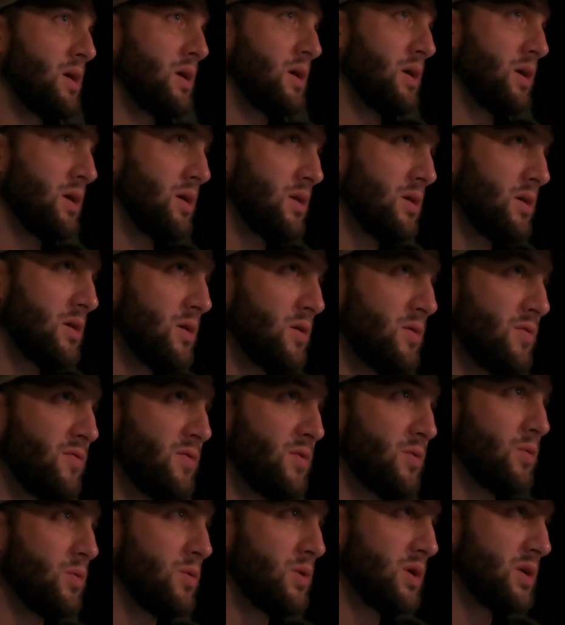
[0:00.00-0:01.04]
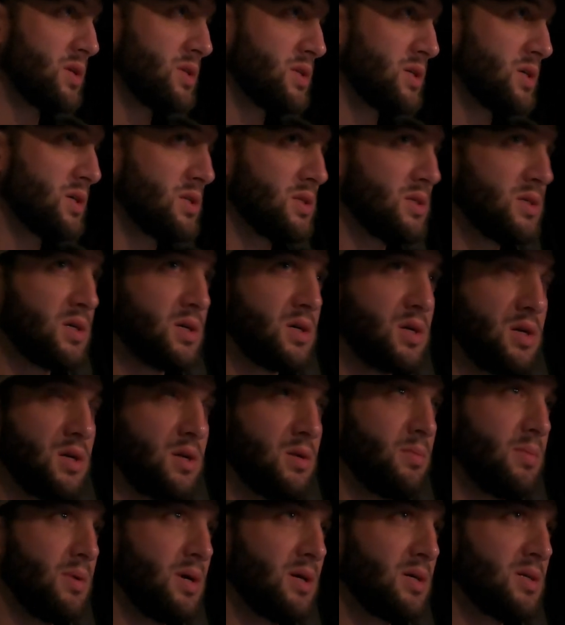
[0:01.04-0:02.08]
And hopefully we'll get to Kentucky at
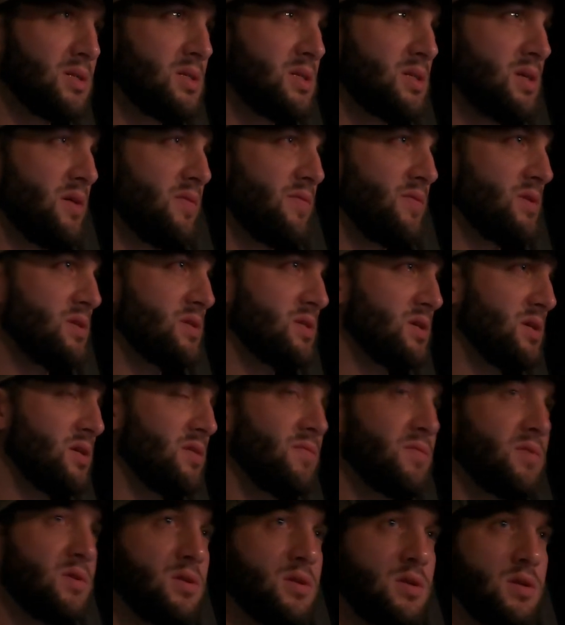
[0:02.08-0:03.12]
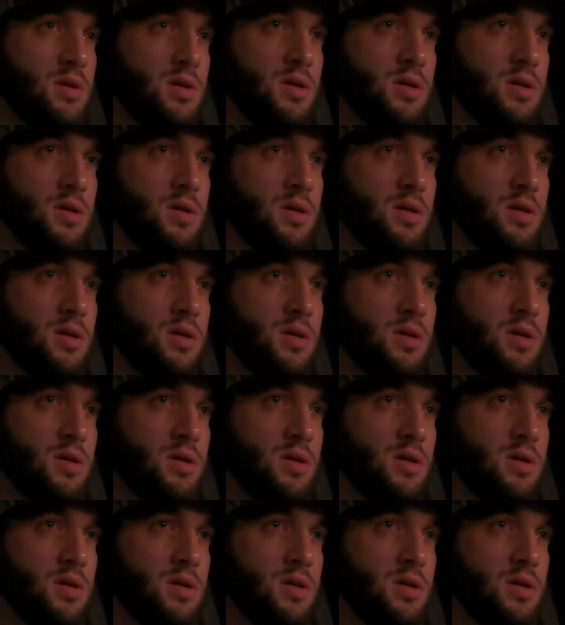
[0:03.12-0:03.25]
about 7 this evening.